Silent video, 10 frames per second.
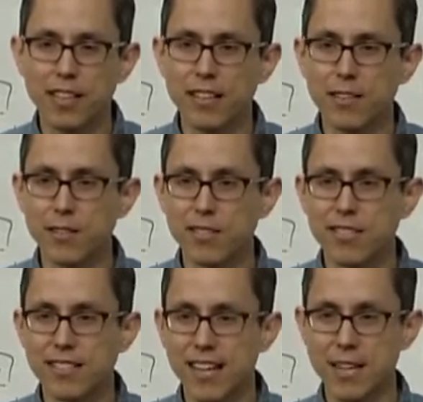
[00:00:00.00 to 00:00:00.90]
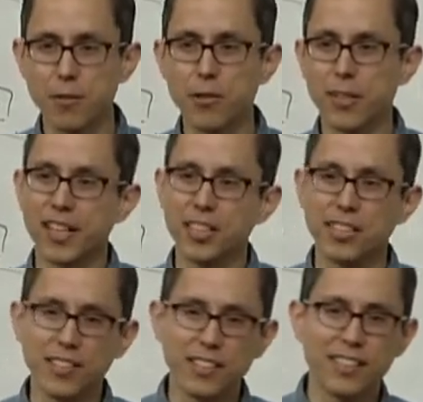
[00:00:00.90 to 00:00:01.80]
I think there's anyone doing
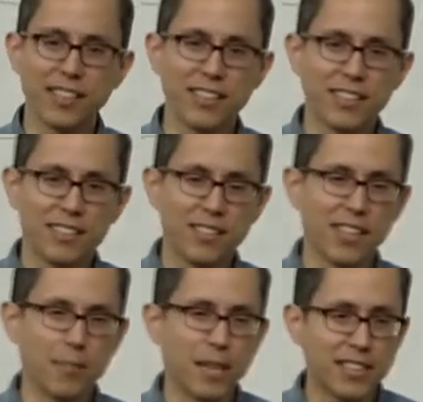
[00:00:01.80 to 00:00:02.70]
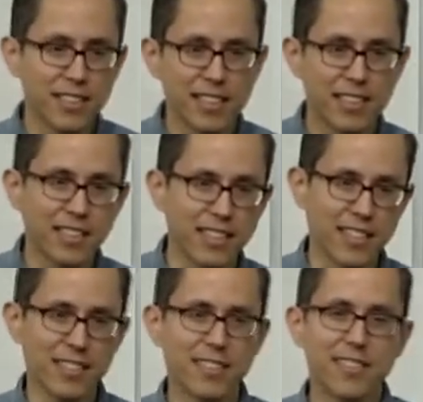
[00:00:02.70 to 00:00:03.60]
engineering, a slight masochistic
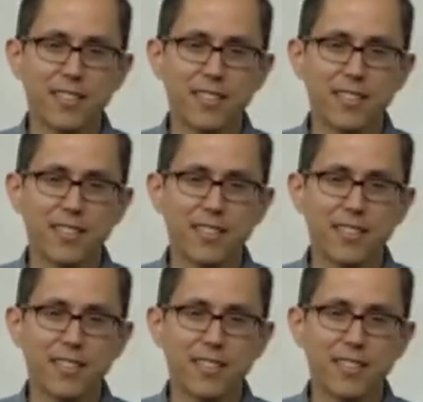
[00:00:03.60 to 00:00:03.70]
tendency.